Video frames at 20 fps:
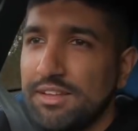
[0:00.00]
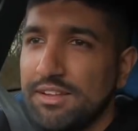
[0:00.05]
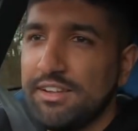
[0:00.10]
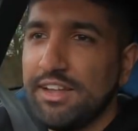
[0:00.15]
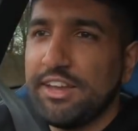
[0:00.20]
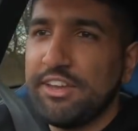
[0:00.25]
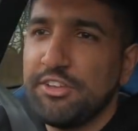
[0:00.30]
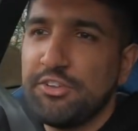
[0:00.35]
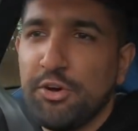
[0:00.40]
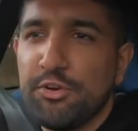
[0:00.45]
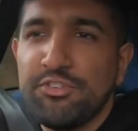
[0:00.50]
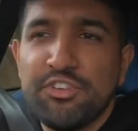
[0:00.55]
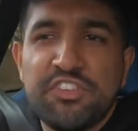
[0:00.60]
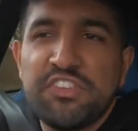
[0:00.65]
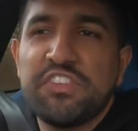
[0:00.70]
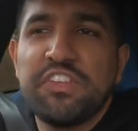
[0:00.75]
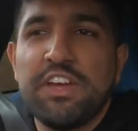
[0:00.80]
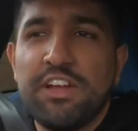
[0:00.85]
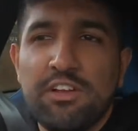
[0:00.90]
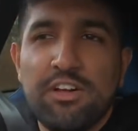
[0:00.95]
Like you don't
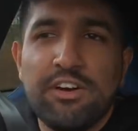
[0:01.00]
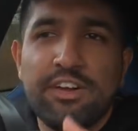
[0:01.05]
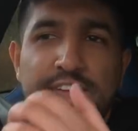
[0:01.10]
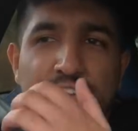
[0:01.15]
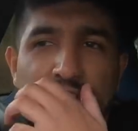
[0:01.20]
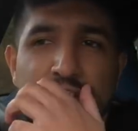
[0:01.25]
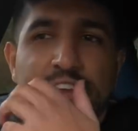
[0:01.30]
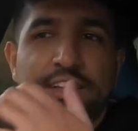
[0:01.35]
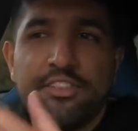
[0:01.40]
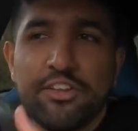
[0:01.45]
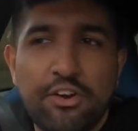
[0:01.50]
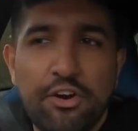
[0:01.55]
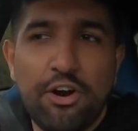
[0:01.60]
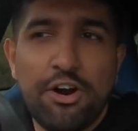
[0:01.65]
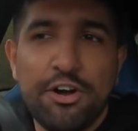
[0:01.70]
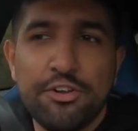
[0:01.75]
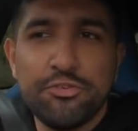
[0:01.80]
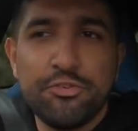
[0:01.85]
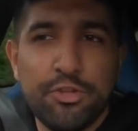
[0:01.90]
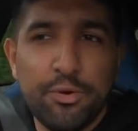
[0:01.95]
just sit along here and let the
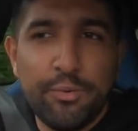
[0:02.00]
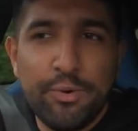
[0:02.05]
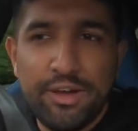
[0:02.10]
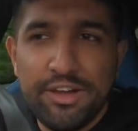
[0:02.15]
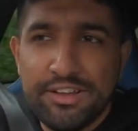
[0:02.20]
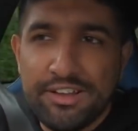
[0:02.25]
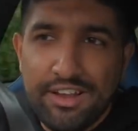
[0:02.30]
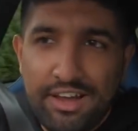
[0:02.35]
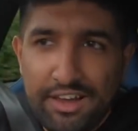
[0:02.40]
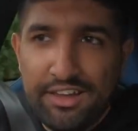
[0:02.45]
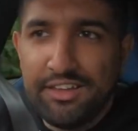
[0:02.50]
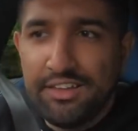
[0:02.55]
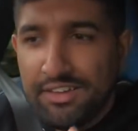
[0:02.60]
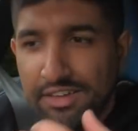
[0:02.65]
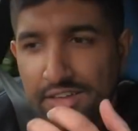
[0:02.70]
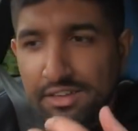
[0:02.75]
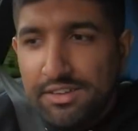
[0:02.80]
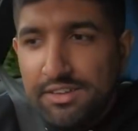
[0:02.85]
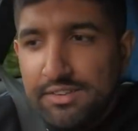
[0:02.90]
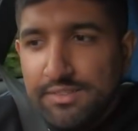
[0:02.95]
car do the work. Like
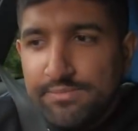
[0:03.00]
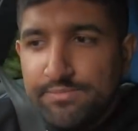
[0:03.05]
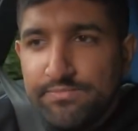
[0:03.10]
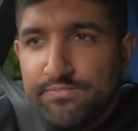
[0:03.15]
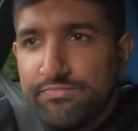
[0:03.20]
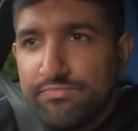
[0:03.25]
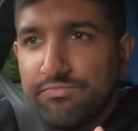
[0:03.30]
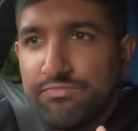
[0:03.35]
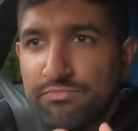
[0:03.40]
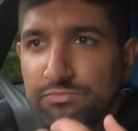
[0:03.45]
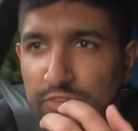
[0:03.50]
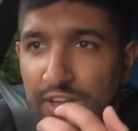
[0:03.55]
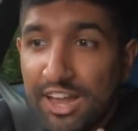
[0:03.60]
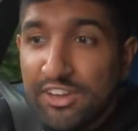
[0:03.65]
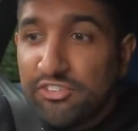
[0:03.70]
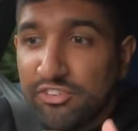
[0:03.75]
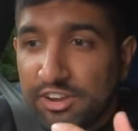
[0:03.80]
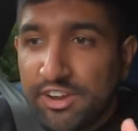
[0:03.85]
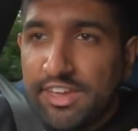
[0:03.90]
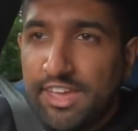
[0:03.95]
you're
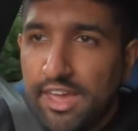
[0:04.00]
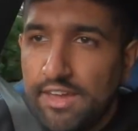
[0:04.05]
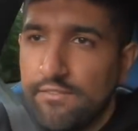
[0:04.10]
actually going to get